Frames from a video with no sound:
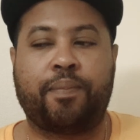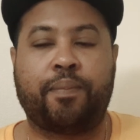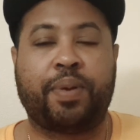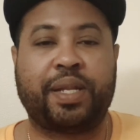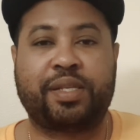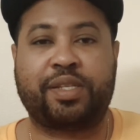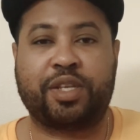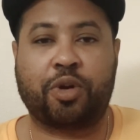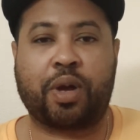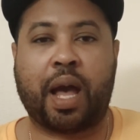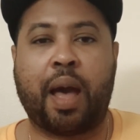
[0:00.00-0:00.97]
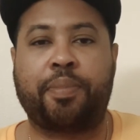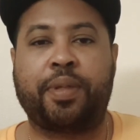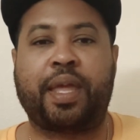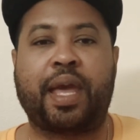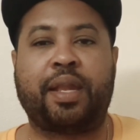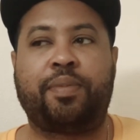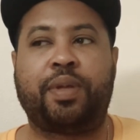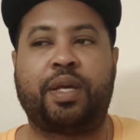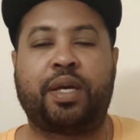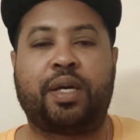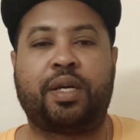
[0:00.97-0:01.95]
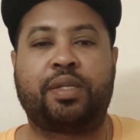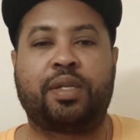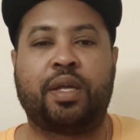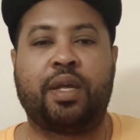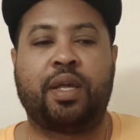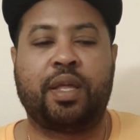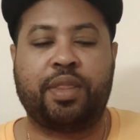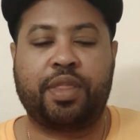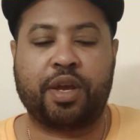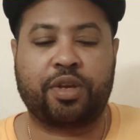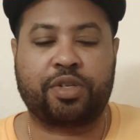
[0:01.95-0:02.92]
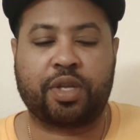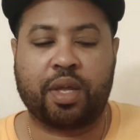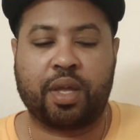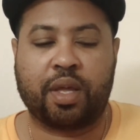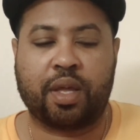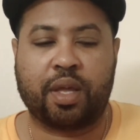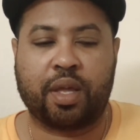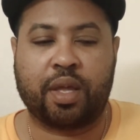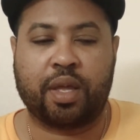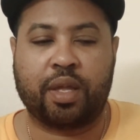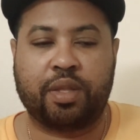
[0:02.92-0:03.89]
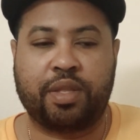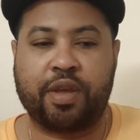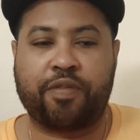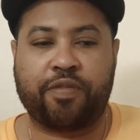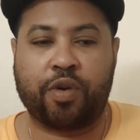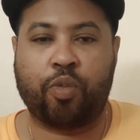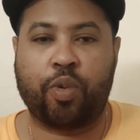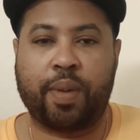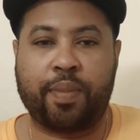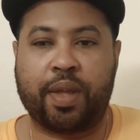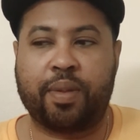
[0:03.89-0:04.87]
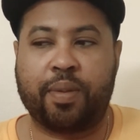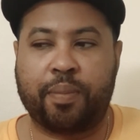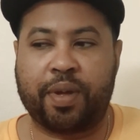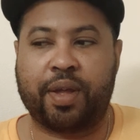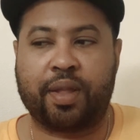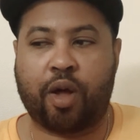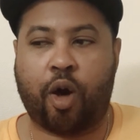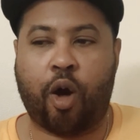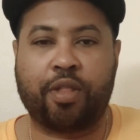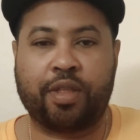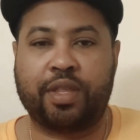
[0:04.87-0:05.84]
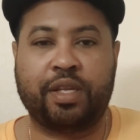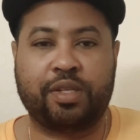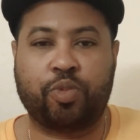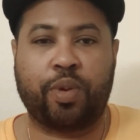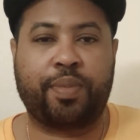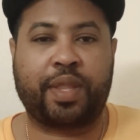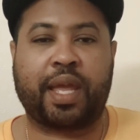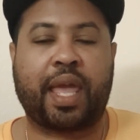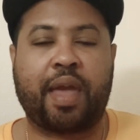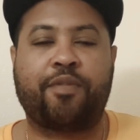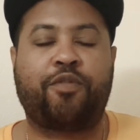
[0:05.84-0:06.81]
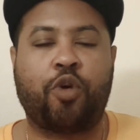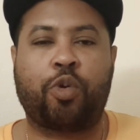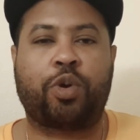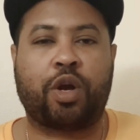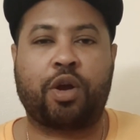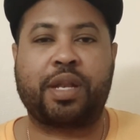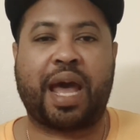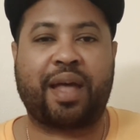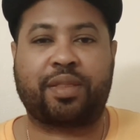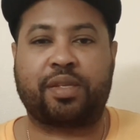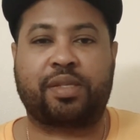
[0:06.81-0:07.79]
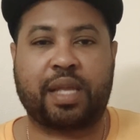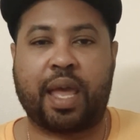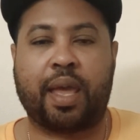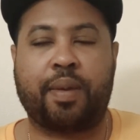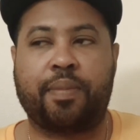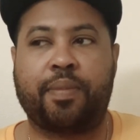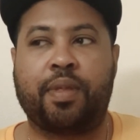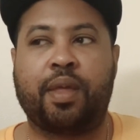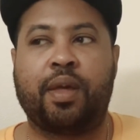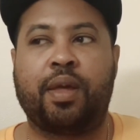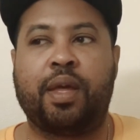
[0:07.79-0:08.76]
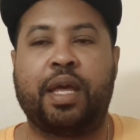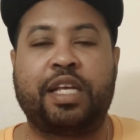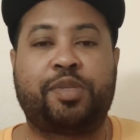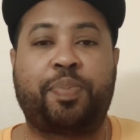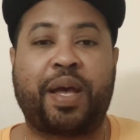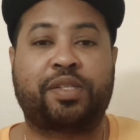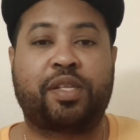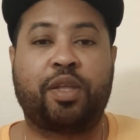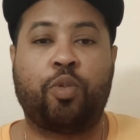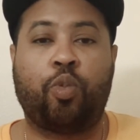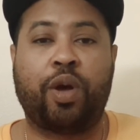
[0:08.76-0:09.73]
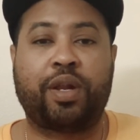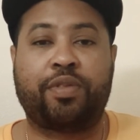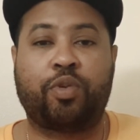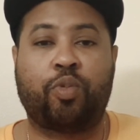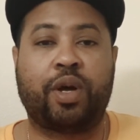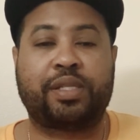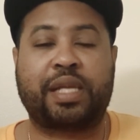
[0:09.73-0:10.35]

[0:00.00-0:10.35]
But it's still complicated because there's different women, but all of these women that came forward are not the same. Especially one of the ones